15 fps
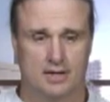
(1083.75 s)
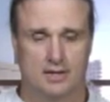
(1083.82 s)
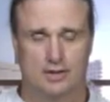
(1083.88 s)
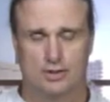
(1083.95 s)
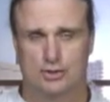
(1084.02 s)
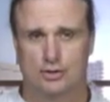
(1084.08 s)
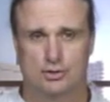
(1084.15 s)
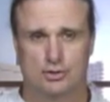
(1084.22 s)

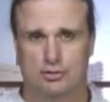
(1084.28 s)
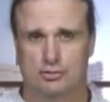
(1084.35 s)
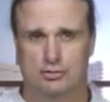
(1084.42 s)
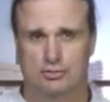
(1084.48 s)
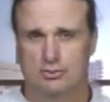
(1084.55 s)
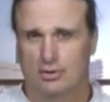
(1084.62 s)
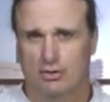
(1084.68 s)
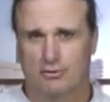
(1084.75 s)

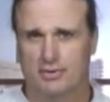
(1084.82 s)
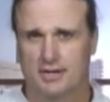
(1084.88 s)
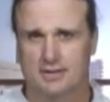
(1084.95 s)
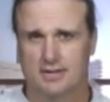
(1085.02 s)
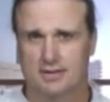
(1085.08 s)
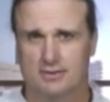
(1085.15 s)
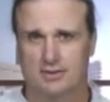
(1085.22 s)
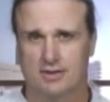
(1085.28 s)
you don't think
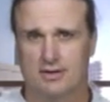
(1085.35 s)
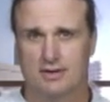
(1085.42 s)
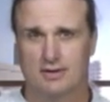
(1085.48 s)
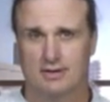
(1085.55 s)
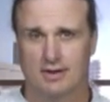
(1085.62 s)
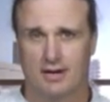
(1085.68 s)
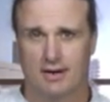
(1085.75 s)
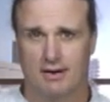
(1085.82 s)
that
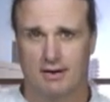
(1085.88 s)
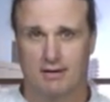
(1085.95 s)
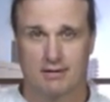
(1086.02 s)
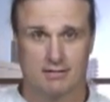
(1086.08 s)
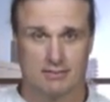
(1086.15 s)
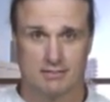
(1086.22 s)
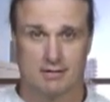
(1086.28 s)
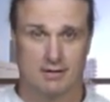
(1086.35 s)
there
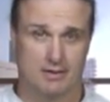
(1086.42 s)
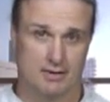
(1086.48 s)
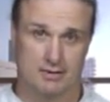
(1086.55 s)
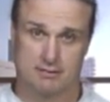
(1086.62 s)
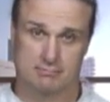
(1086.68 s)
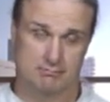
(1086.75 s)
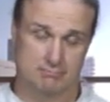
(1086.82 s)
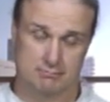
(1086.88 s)
are,
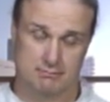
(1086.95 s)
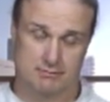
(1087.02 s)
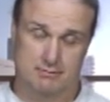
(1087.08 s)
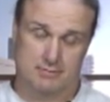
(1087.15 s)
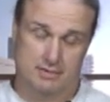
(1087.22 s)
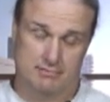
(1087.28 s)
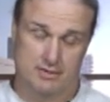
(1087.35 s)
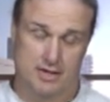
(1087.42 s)

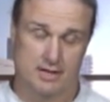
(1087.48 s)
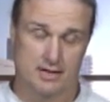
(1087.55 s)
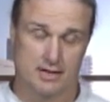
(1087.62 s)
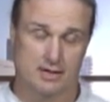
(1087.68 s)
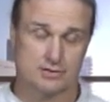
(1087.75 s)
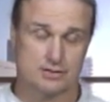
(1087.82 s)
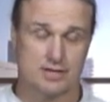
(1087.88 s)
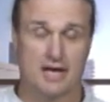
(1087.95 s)
if nothing
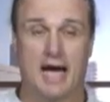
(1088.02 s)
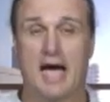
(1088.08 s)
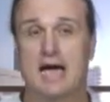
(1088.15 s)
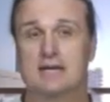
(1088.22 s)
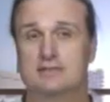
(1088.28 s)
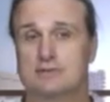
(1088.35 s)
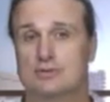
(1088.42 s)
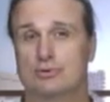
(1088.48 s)
else,
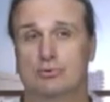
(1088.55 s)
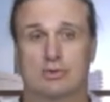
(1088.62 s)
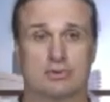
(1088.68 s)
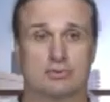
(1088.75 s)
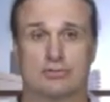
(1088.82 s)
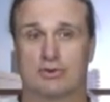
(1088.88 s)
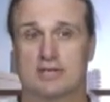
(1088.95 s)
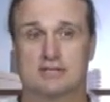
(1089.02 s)
guys who will
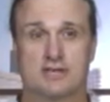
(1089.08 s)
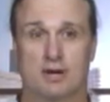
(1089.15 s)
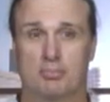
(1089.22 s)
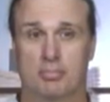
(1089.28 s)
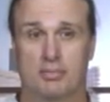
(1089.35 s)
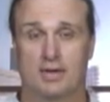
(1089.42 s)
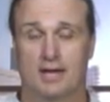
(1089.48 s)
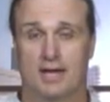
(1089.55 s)
dress
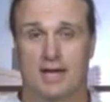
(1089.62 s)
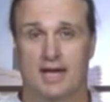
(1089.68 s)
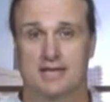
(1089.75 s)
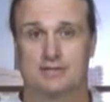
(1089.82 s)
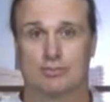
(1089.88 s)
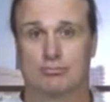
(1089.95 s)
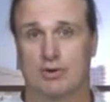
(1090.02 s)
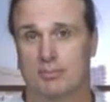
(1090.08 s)
up as
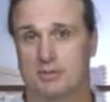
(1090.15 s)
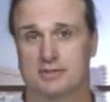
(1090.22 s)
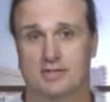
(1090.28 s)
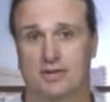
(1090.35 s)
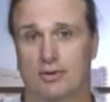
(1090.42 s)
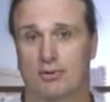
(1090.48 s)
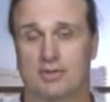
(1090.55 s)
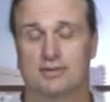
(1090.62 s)
a woman to
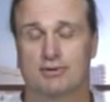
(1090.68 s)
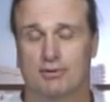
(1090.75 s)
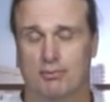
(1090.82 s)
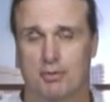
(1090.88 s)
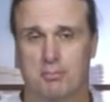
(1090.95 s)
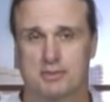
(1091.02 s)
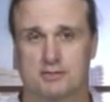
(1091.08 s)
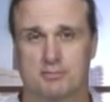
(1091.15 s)
go into a
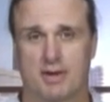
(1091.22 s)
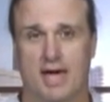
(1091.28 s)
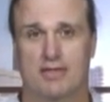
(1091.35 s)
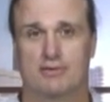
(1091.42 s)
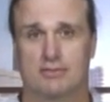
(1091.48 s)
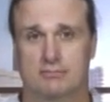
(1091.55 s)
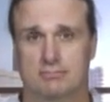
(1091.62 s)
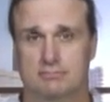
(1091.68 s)
woman's bathroom?